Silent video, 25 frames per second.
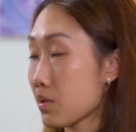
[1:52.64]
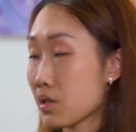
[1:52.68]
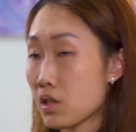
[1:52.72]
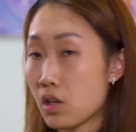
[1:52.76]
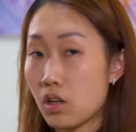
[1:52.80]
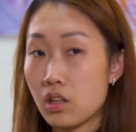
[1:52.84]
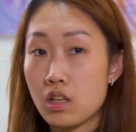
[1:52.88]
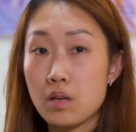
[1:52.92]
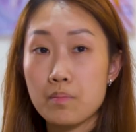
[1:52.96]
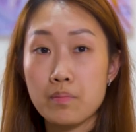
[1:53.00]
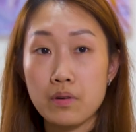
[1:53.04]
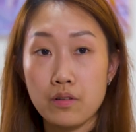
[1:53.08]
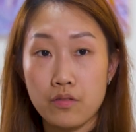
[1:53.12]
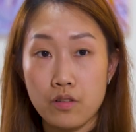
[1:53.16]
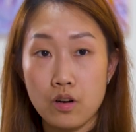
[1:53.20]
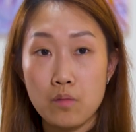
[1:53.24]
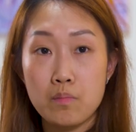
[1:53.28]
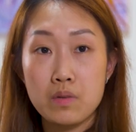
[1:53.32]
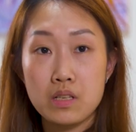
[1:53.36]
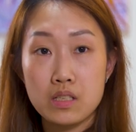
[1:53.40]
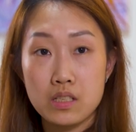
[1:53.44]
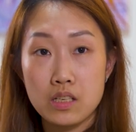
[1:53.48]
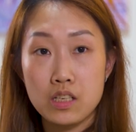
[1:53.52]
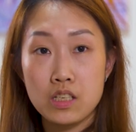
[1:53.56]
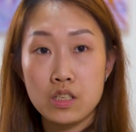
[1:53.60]
solid
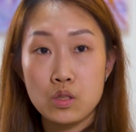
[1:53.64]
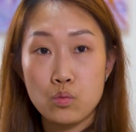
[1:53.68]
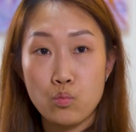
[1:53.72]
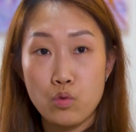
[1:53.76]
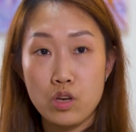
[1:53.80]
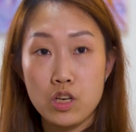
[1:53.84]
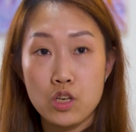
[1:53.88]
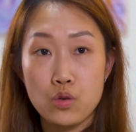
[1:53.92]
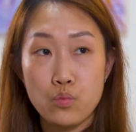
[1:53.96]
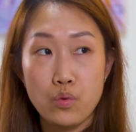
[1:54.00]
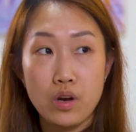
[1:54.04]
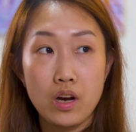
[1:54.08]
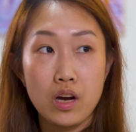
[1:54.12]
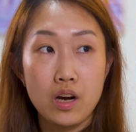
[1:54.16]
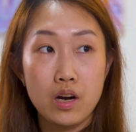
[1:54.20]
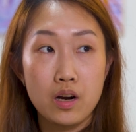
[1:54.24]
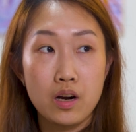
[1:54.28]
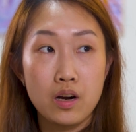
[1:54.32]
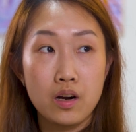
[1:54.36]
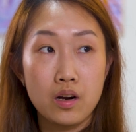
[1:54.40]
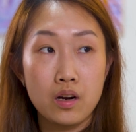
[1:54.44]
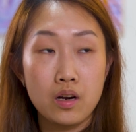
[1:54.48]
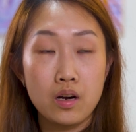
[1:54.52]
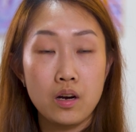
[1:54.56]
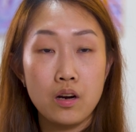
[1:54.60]
performances which we
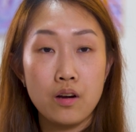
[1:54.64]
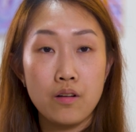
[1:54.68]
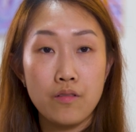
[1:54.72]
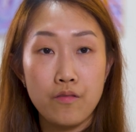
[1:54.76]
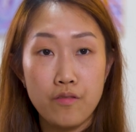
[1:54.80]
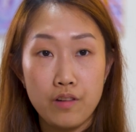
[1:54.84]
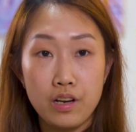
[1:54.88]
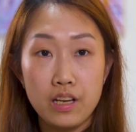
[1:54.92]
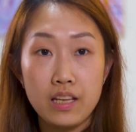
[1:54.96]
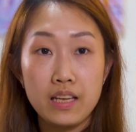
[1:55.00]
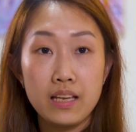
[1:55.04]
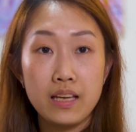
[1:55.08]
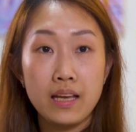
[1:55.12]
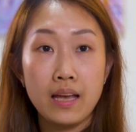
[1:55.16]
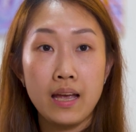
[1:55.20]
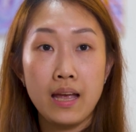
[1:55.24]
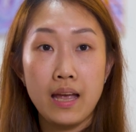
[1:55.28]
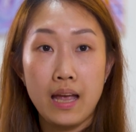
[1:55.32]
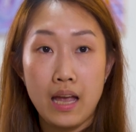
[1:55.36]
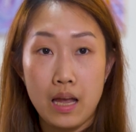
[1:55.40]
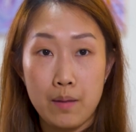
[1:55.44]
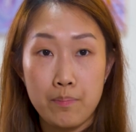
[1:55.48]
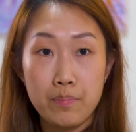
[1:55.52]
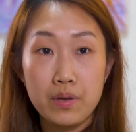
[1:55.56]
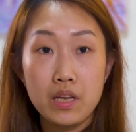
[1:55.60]
are really
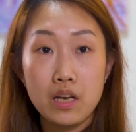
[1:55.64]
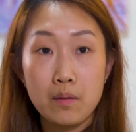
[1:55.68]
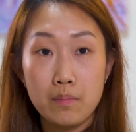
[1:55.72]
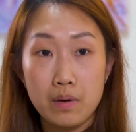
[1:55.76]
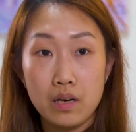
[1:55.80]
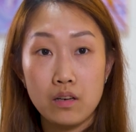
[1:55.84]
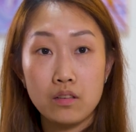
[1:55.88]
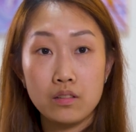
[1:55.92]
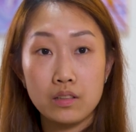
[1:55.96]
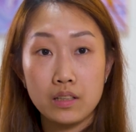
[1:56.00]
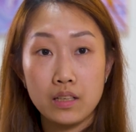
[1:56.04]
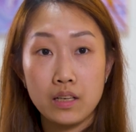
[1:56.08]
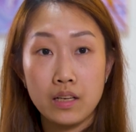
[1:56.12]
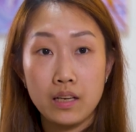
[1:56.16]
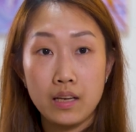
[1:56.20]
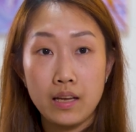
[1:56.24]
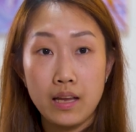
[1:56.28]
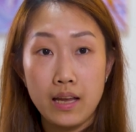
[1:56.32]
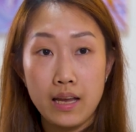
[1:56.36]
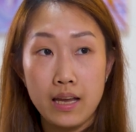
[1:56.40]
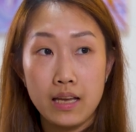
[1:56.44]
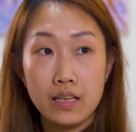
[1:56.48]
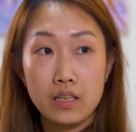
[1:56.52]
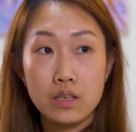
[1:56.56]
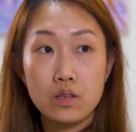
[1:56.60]
happy about,
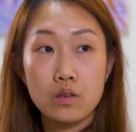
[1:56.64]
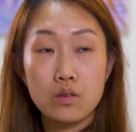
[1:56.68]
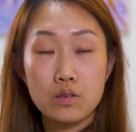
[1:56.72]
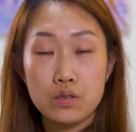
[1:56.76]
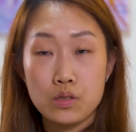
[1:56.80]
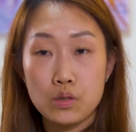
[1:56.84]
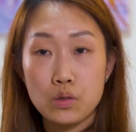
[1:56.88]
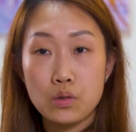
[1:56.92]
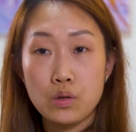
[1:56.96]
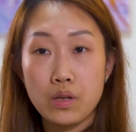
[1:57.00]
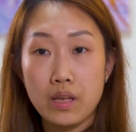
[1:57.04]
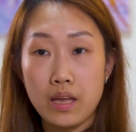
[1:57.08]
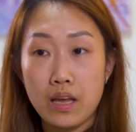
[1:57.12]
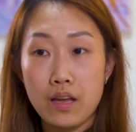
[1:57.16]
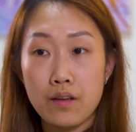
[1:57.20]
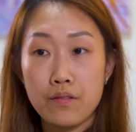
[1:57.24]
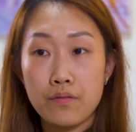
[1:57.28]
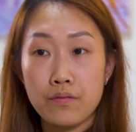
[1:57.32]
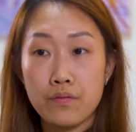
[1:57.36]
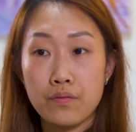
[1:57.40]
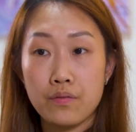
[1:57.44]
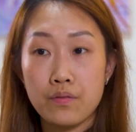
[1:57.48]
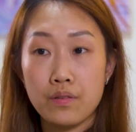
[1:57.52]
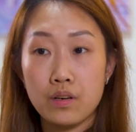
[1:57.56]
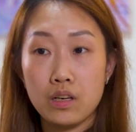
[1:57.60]
and it also gave
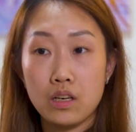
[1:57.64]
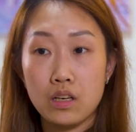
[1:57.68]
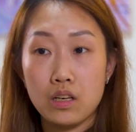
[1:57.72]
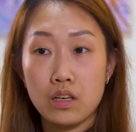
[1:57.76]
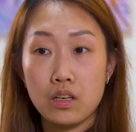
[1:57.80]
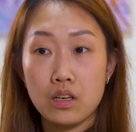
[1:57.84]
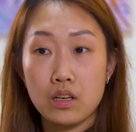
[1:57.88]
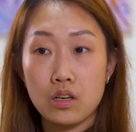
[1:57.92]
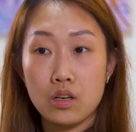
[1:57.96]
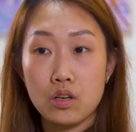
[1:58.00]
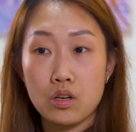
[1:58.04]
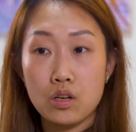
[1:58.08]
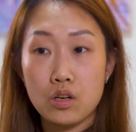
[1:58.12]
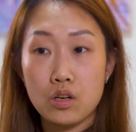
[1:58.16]
a